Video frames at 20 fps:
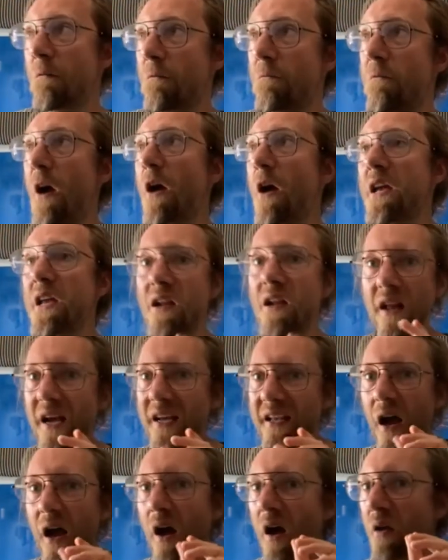Very
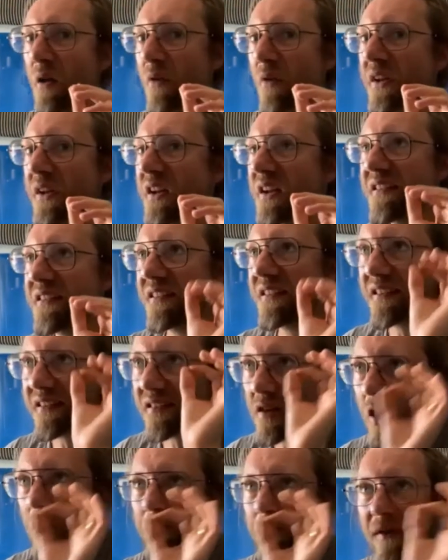like until it's
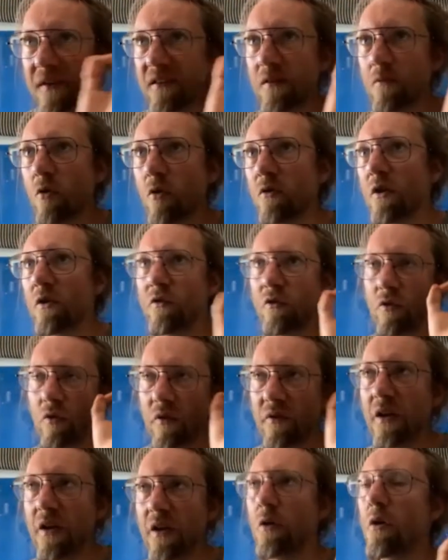not possible not to
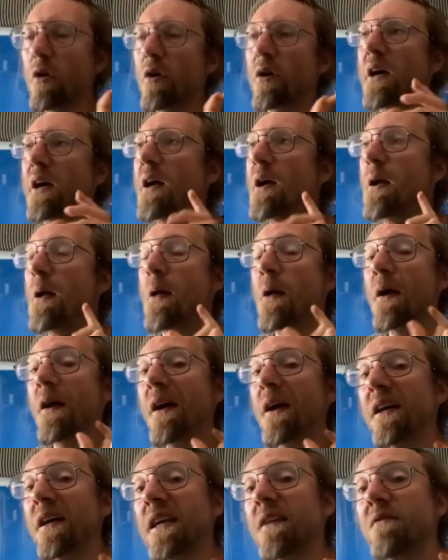know. They know. Okay.
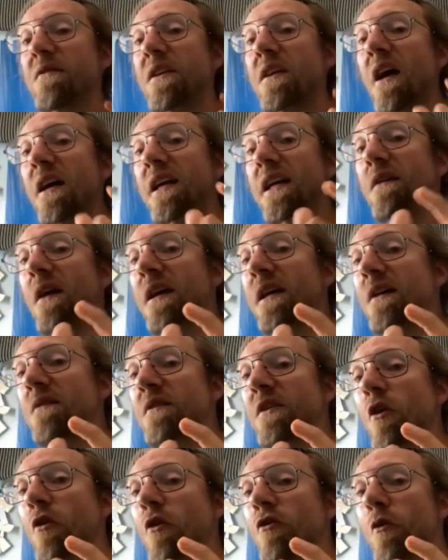I give the
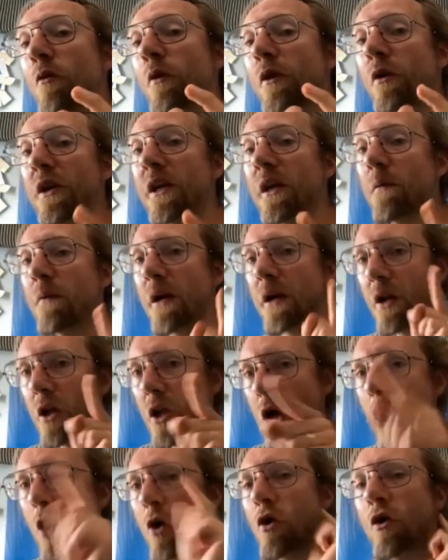audio recording. I'm like,
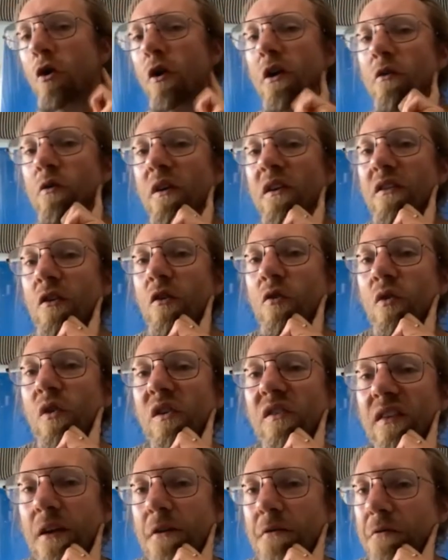now you're going to listen to
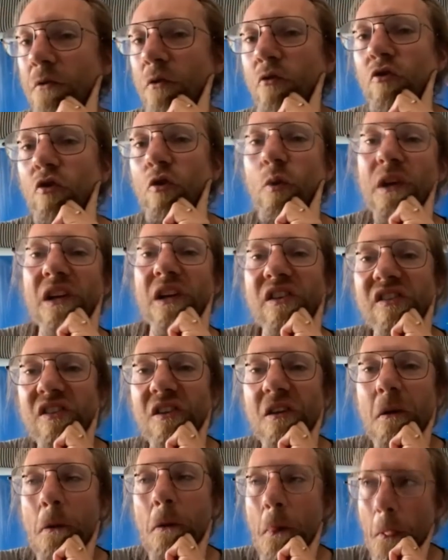yourself for 2 weeks.